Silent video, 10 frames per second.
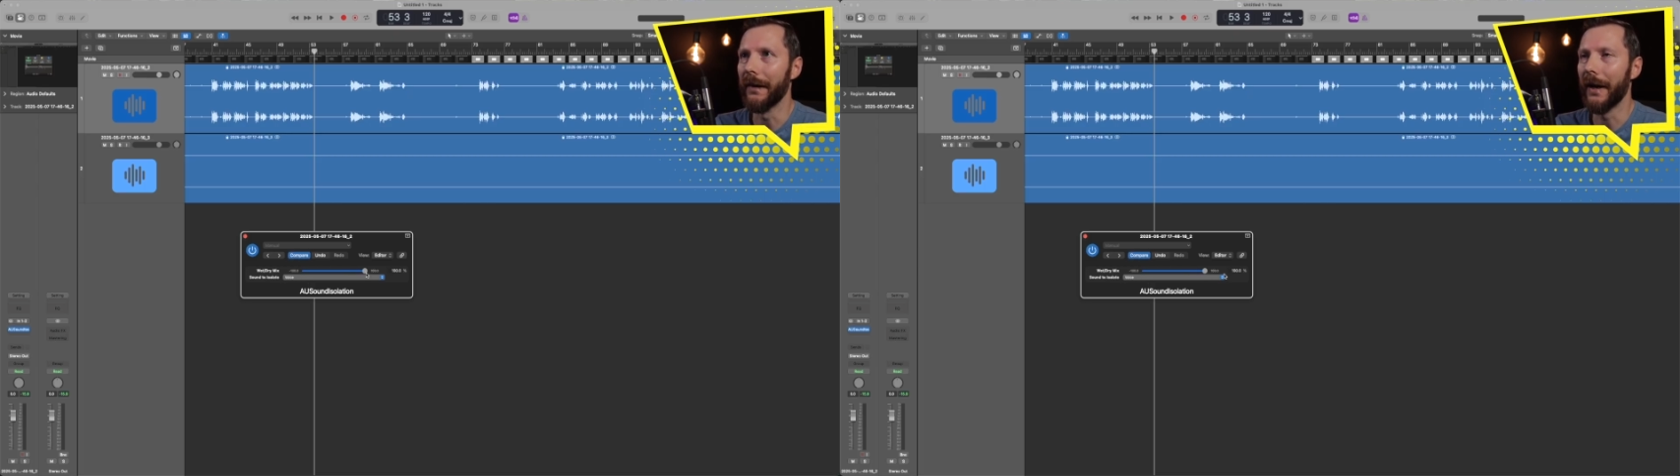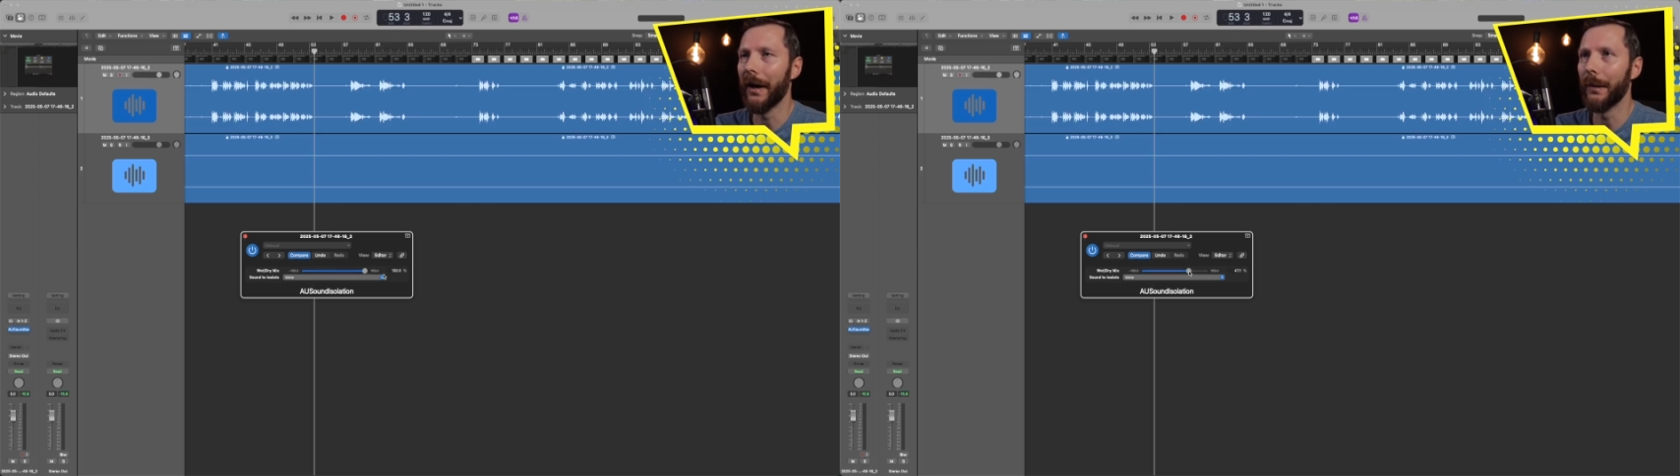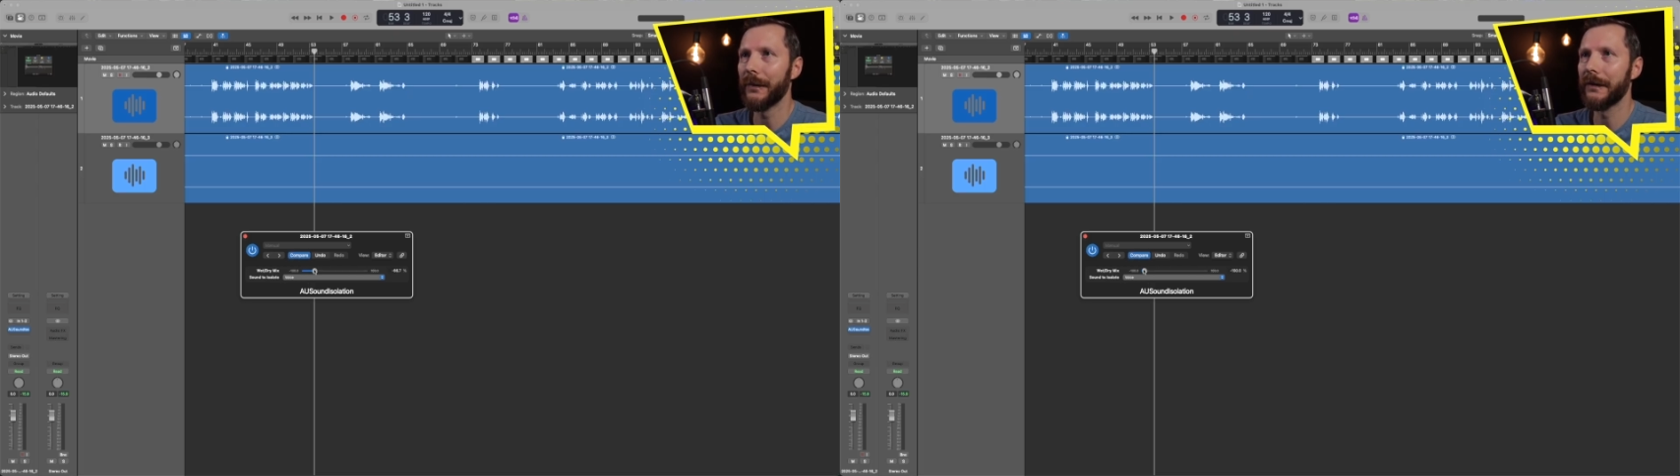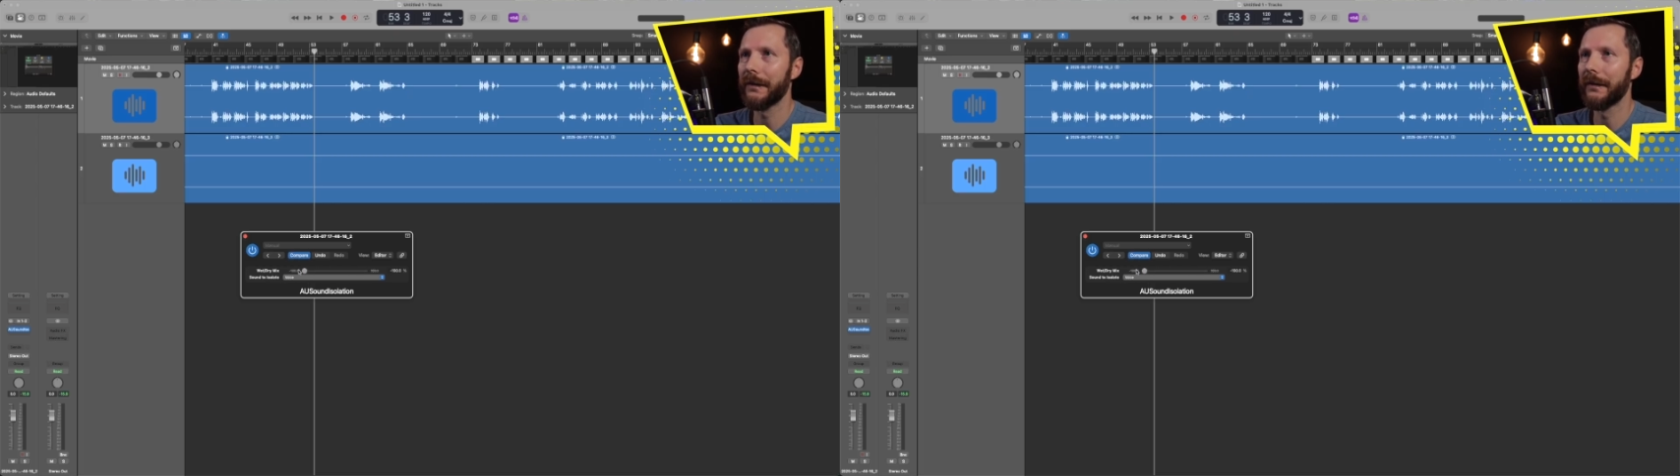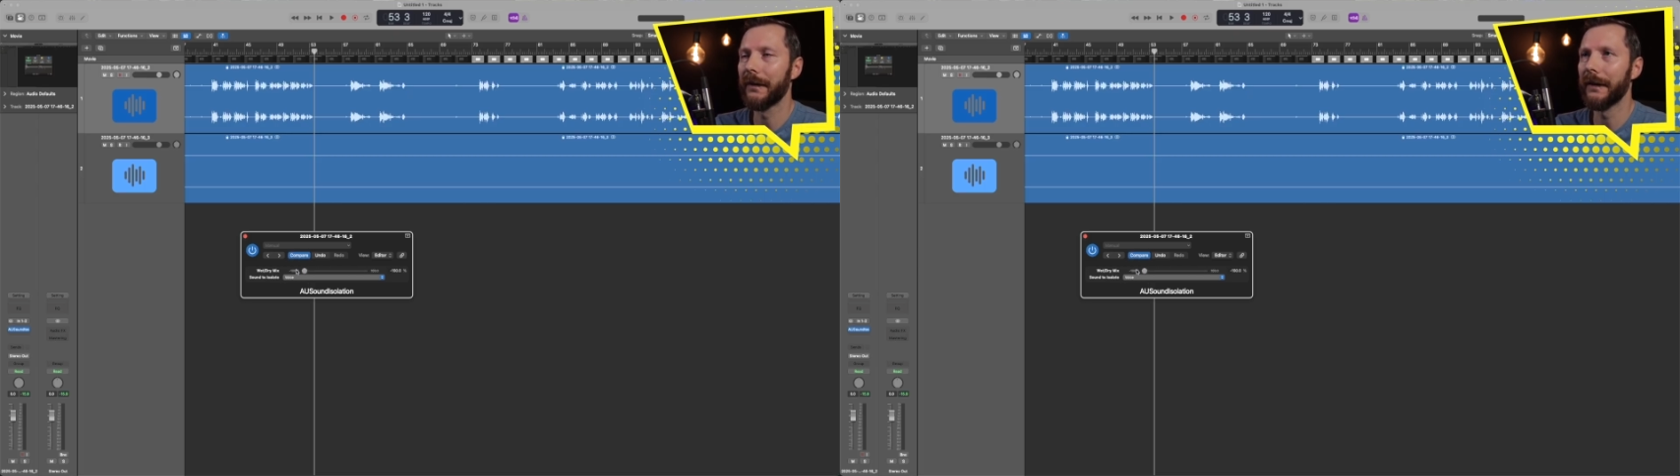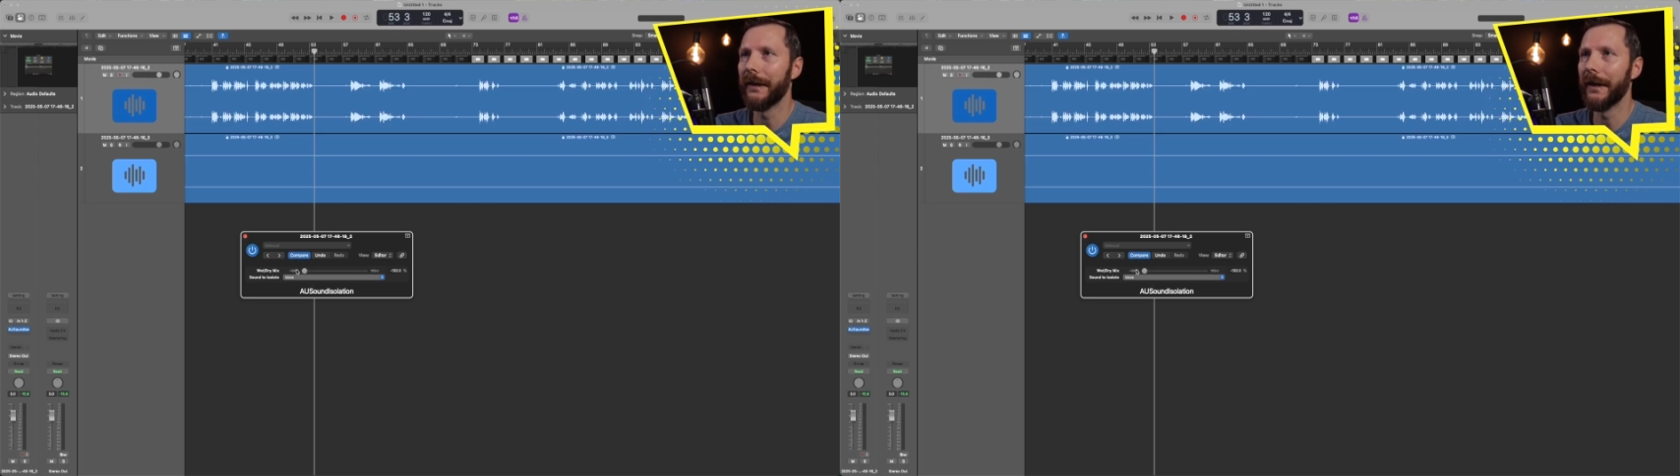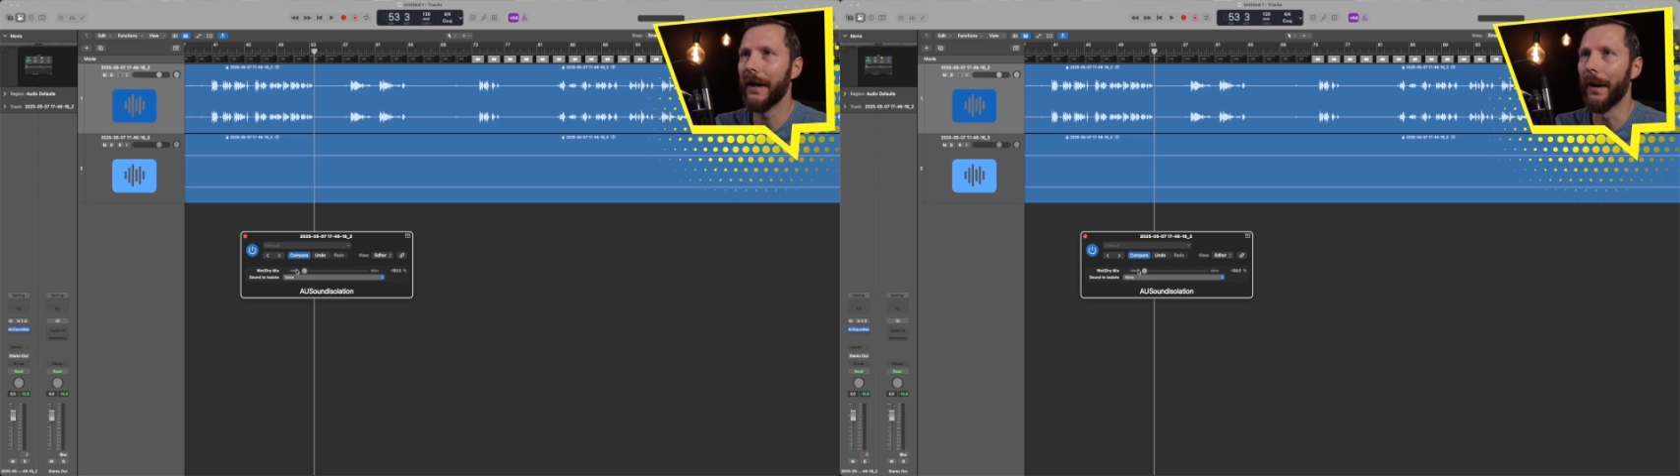that helps clean it